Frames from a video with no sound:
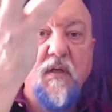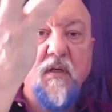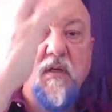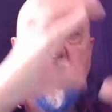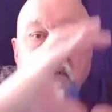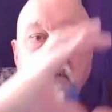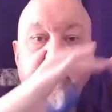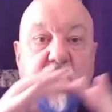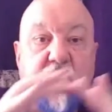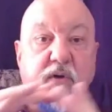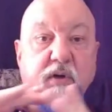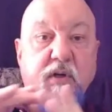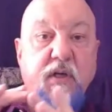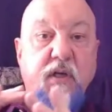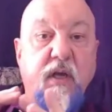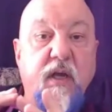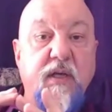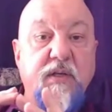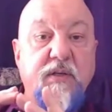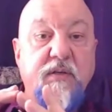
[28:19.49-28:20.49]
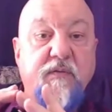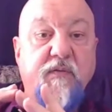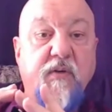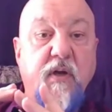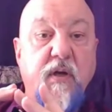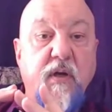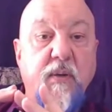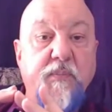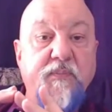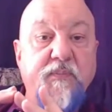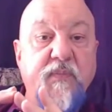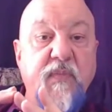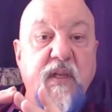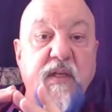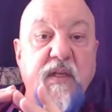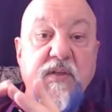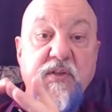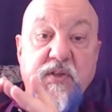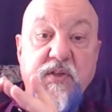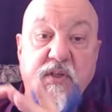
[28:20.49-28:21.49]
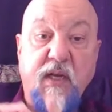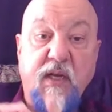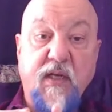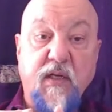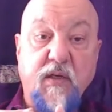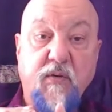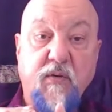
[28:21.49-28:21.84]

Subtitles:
converting us from second